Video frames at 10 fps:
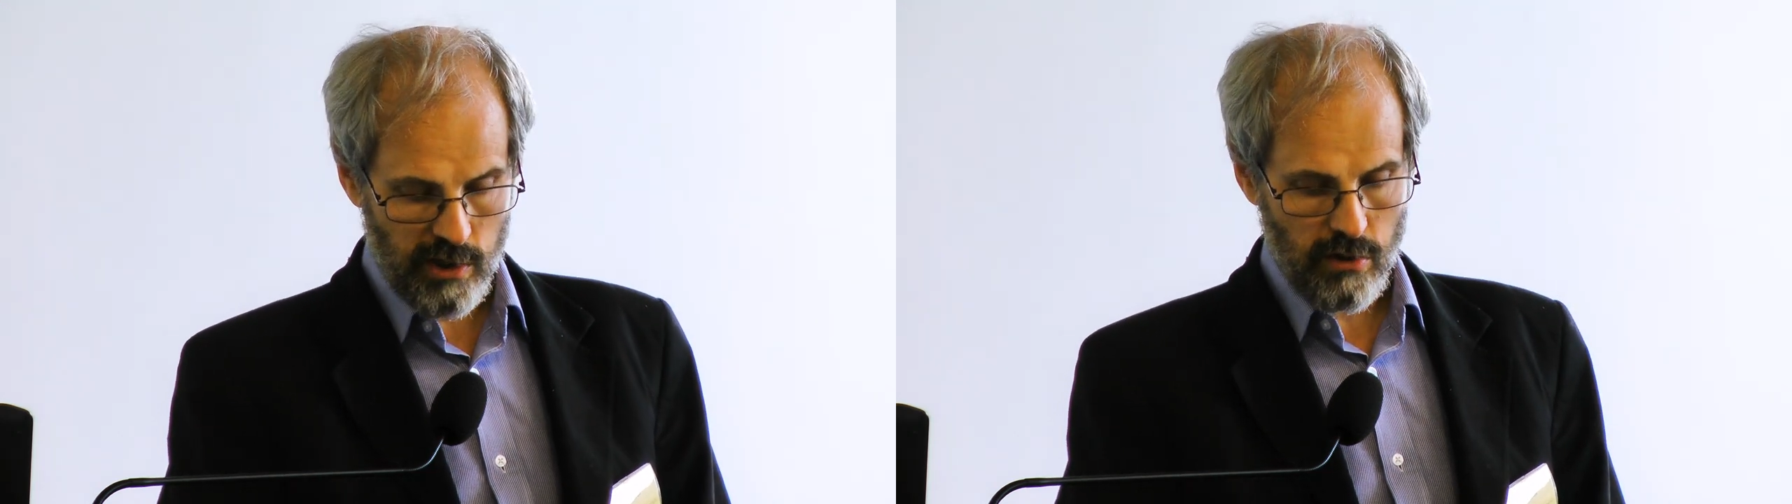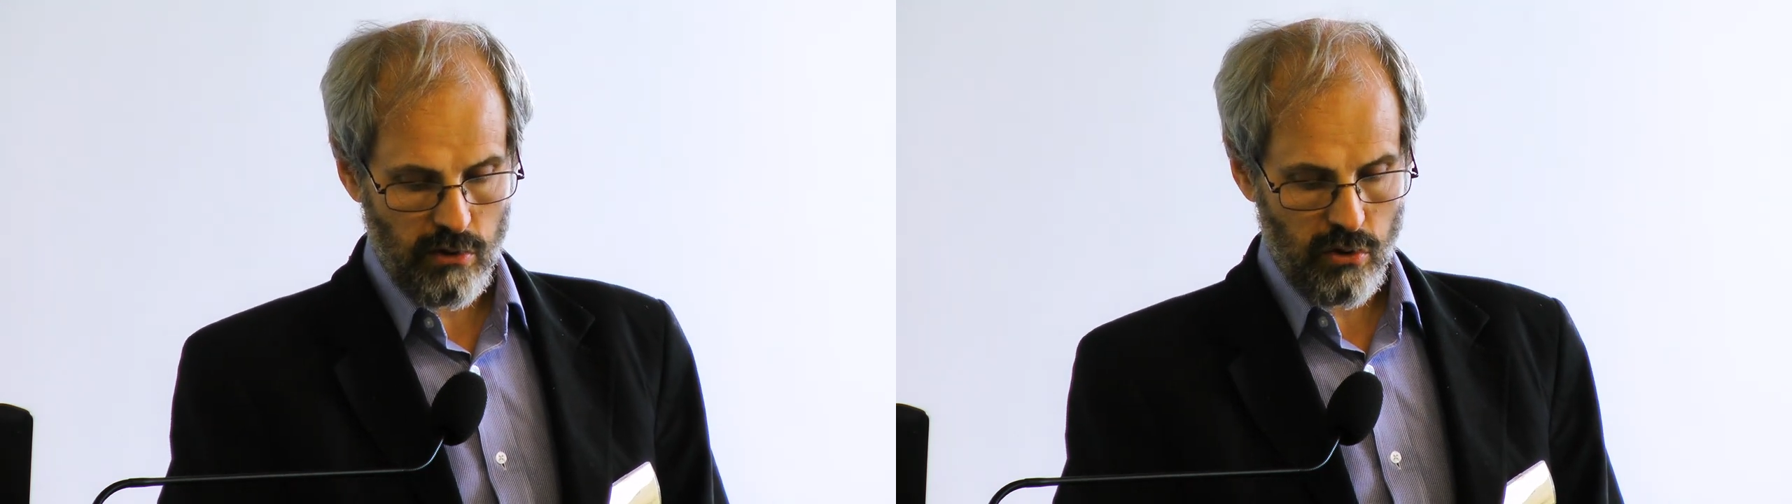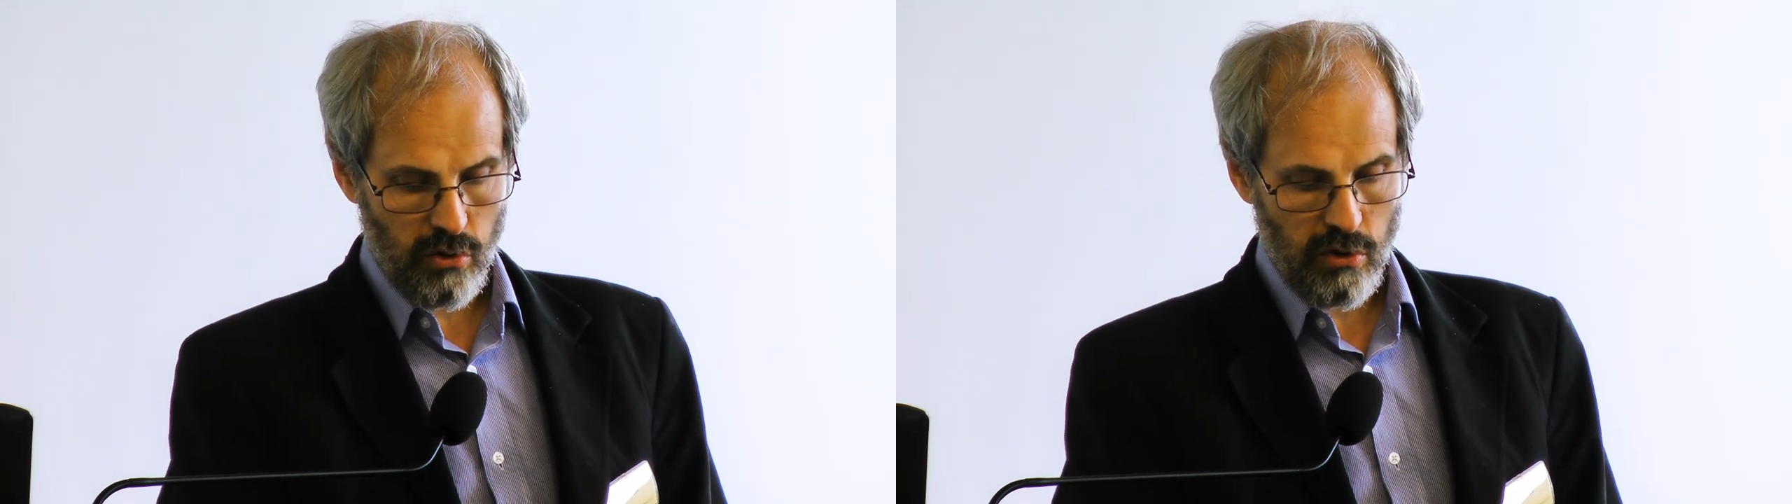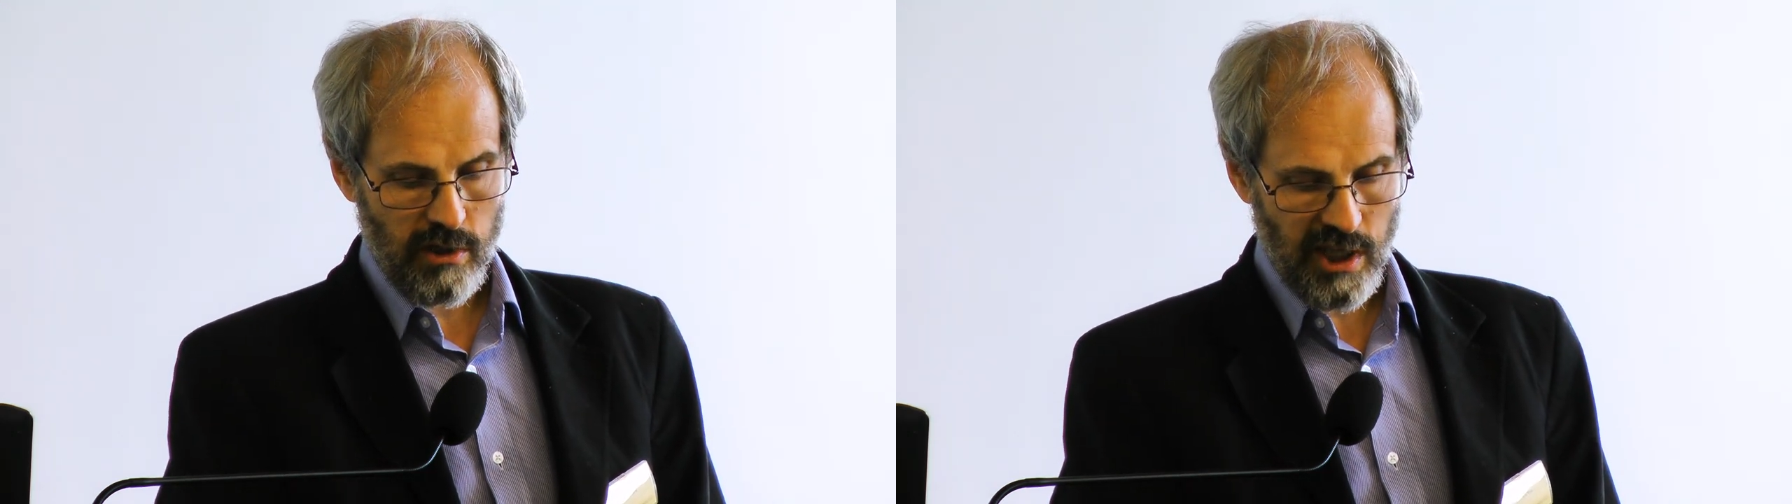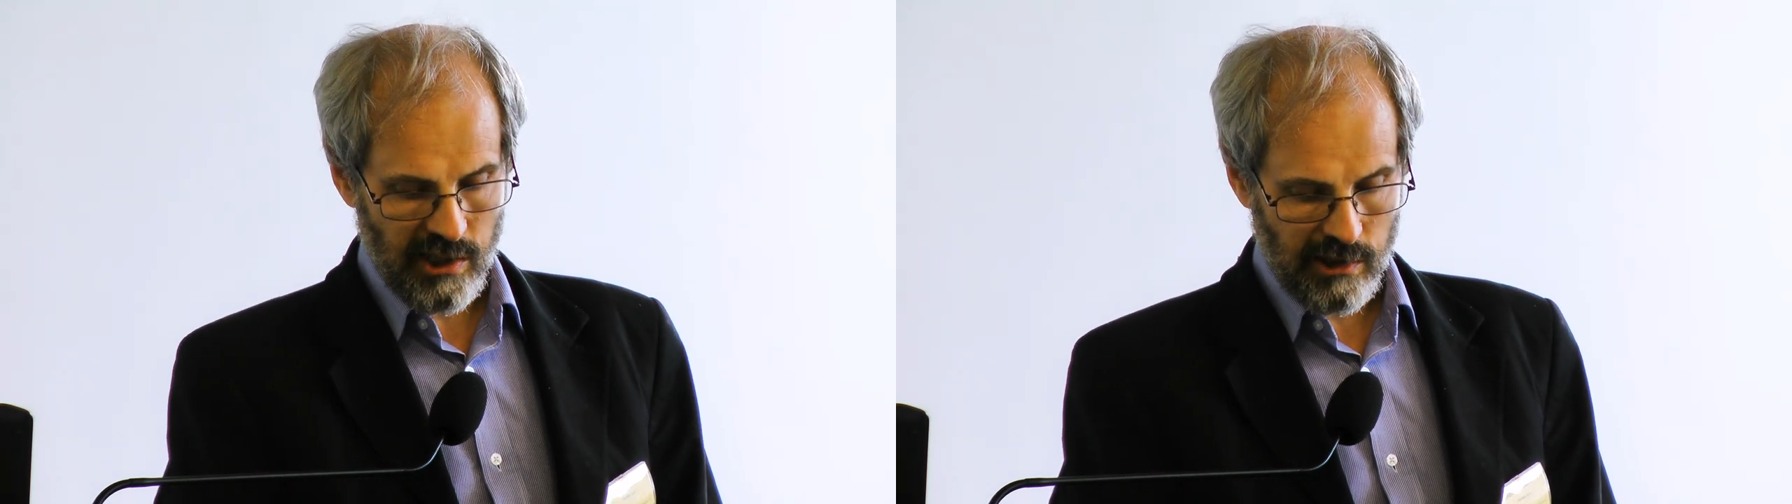we don't know
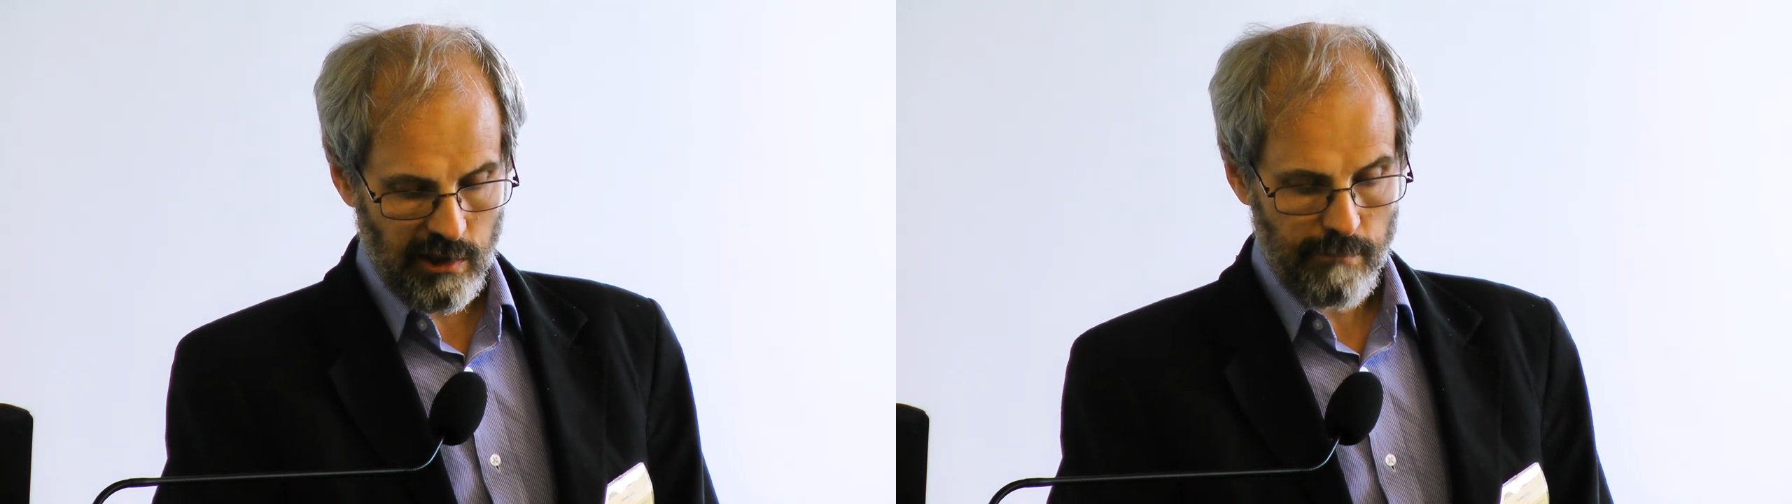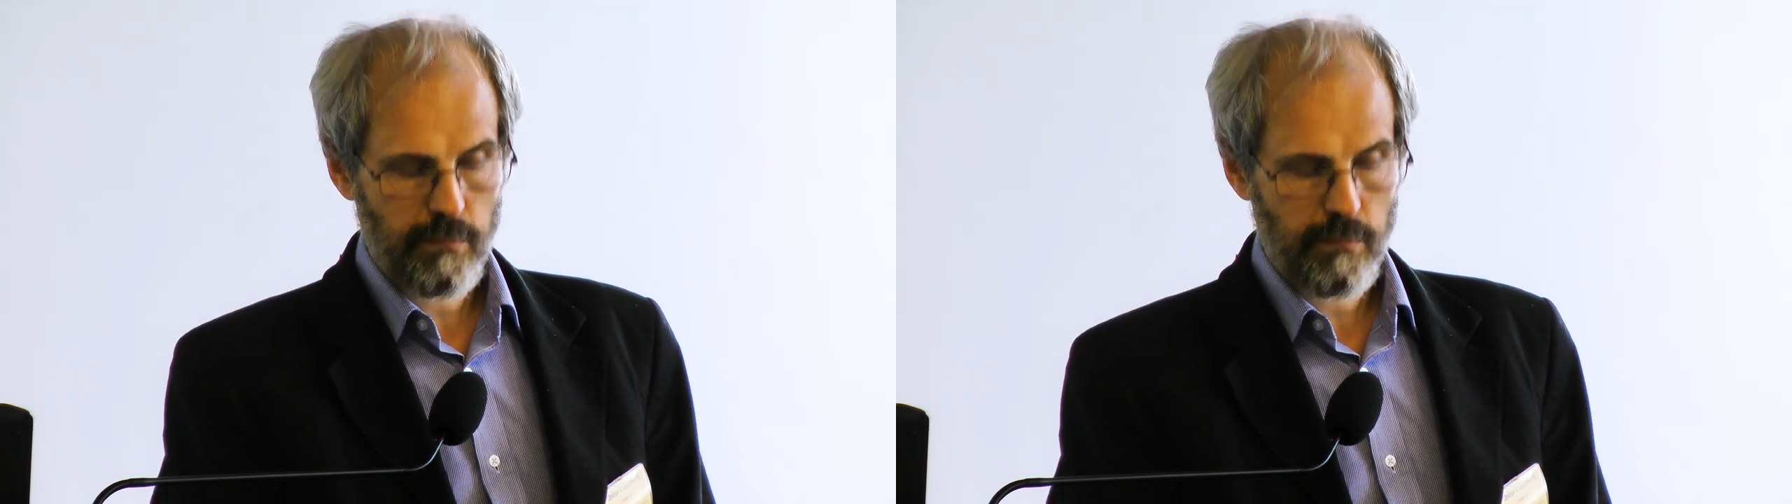yet.